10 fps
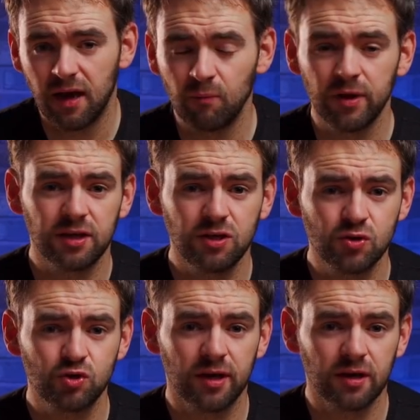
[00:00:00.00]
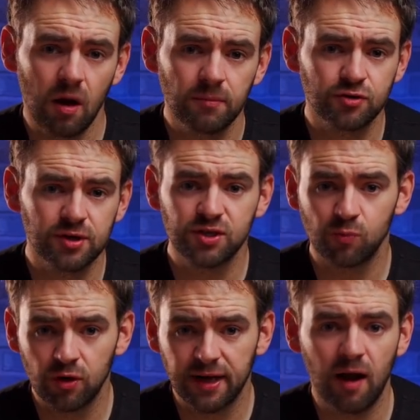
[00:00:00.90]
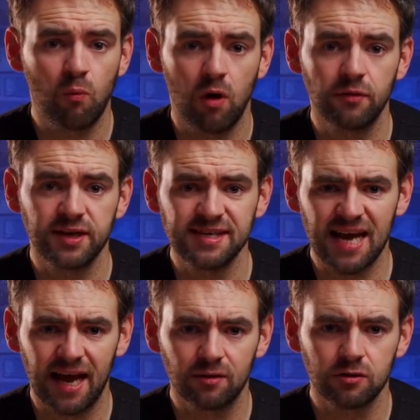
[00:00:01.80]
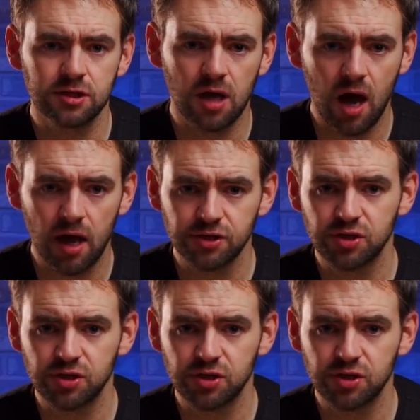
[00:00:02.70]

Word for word: And we can use trigonometry to work out what these angles are.